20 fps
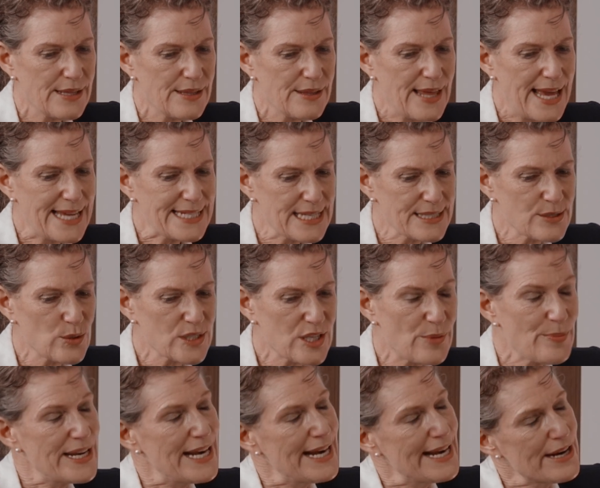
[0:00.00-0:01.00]
that has also
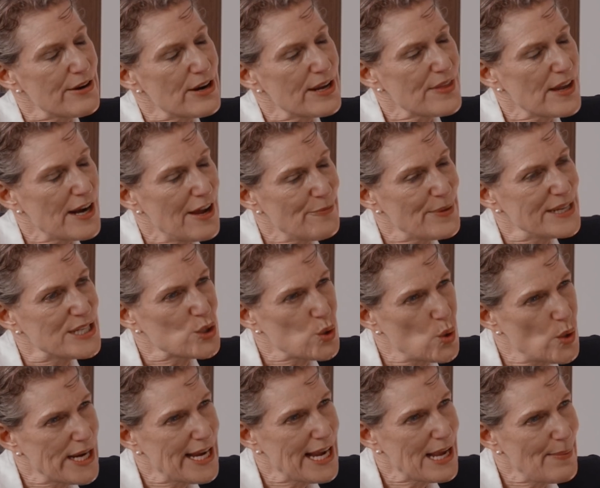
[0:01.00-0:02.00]
been an area that I've been
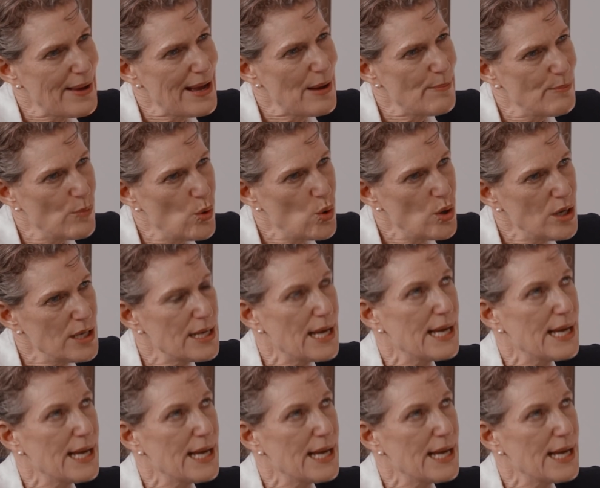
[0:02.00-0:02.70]
talking about more